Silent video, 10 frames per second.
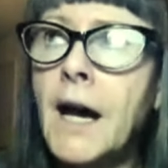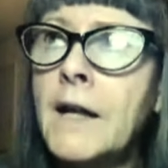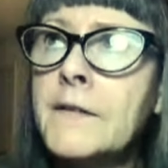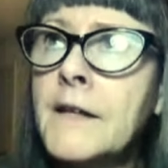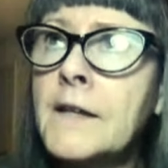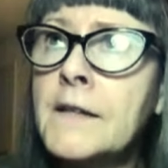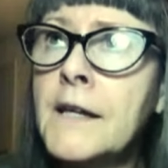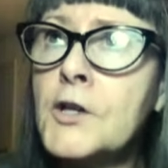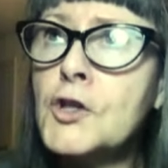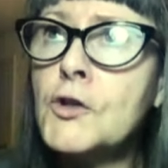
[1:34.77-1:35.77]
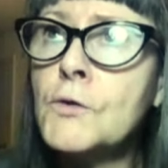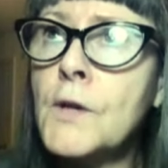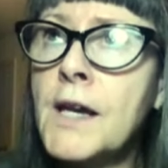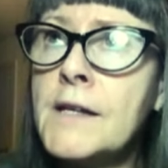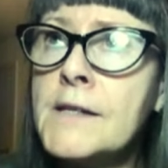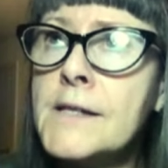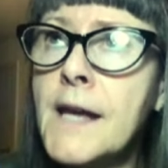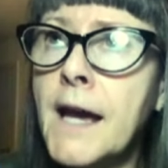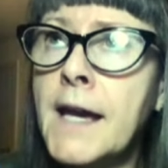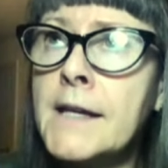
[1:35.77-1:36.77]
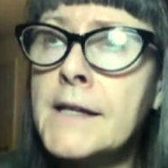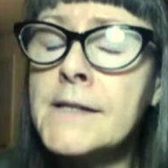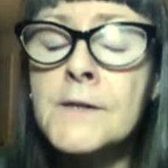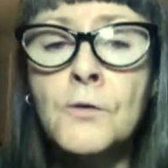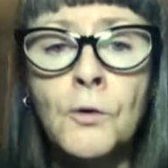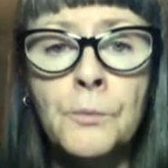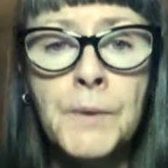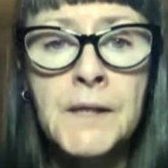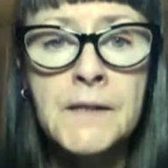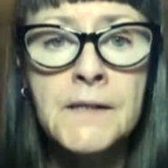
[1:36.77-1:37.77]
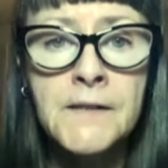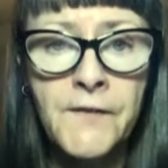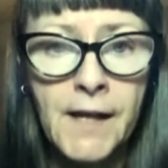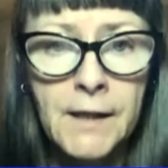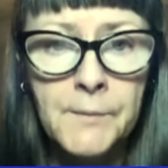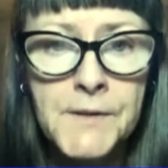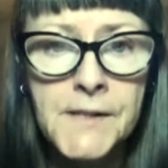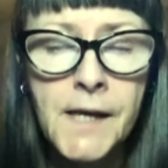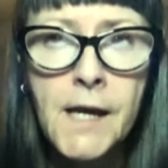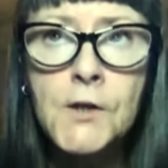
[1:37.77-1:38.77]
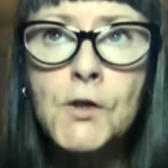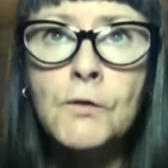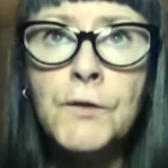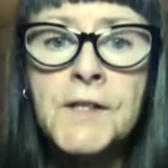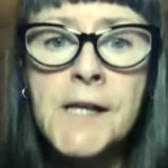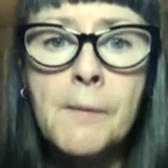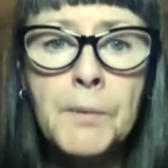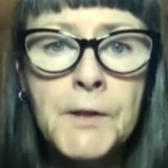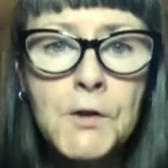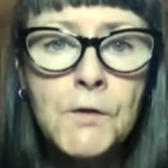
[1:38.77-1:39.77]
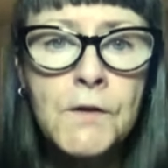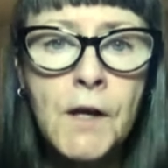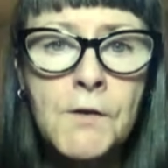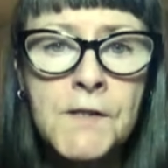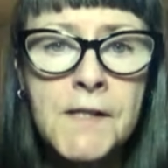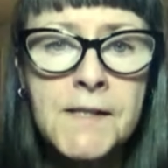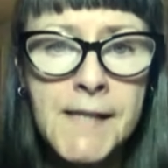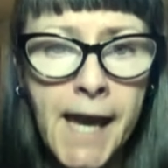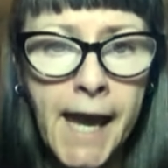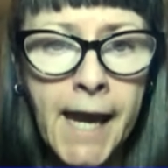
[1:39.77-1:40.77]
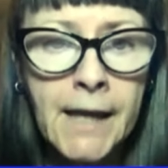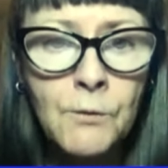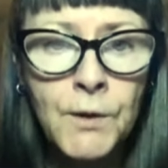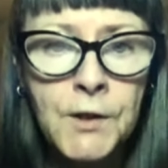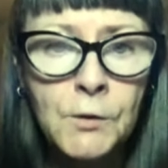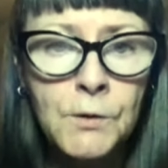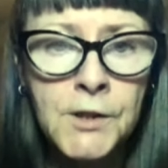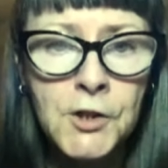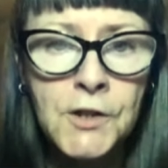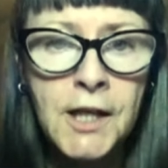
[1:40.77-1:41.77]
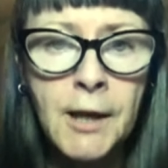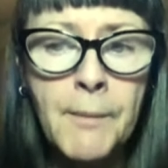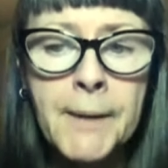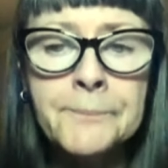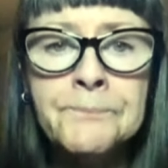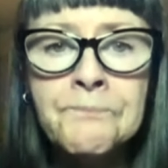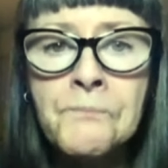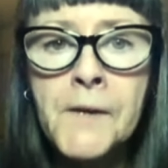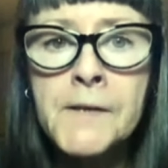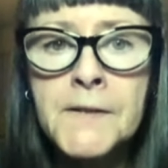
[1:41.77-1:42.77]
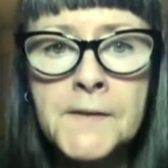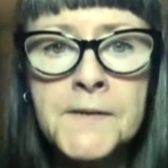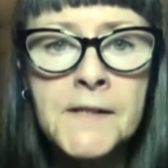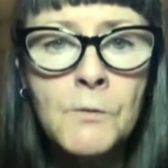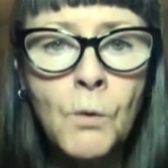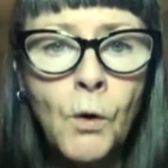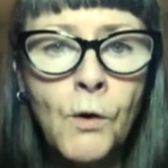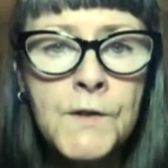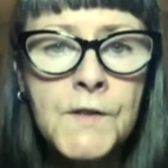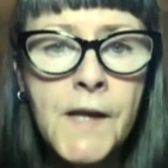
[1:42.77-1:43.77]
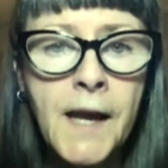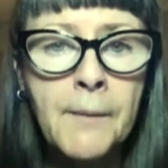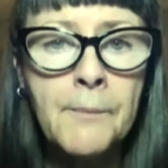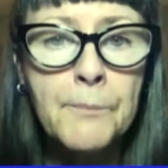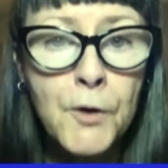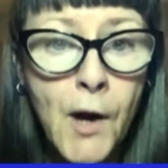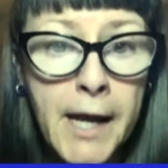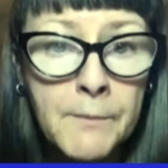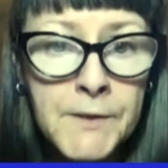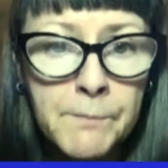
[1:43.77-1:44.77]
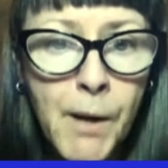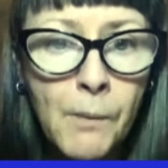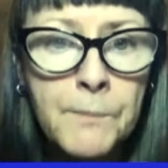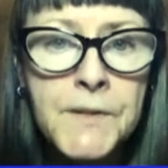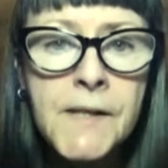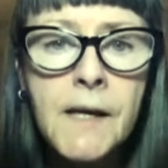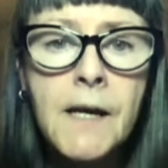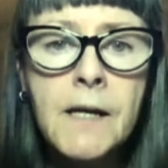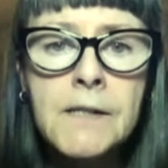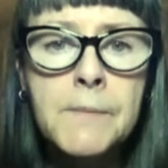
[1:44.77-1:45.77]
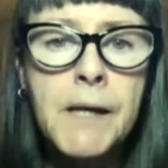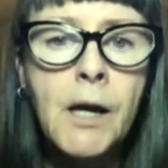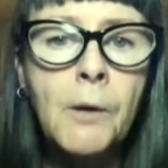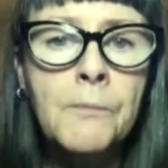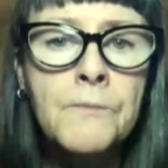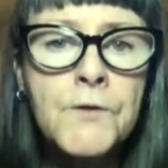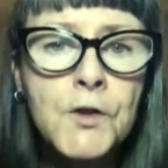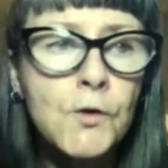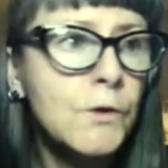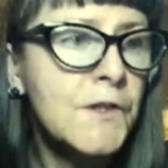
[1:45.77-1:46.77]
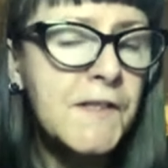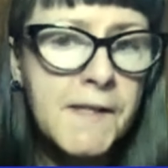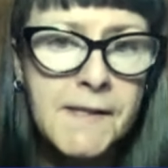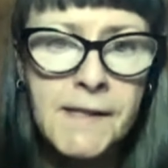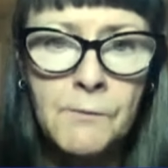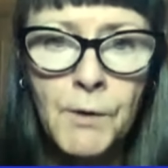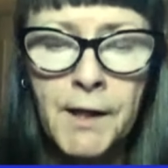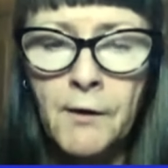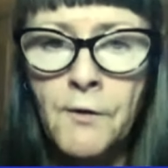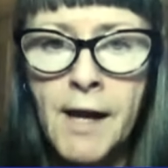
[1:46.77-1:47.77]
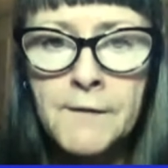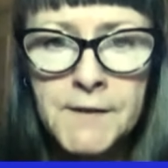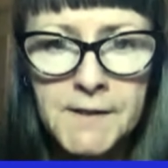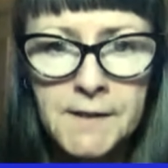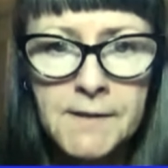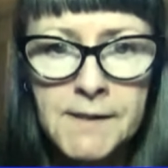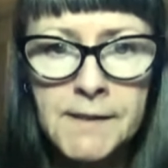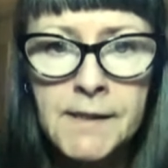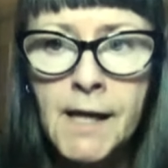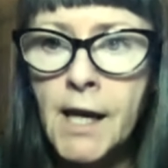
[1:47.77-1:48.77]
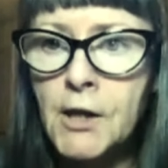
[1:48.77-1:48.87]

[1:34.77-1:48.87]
and that the issue is that it has not been developed. So, for example, in 2010, when the coalition came in, Dundee was primed and pumped to become Solar City. And when I arrived in Dundee,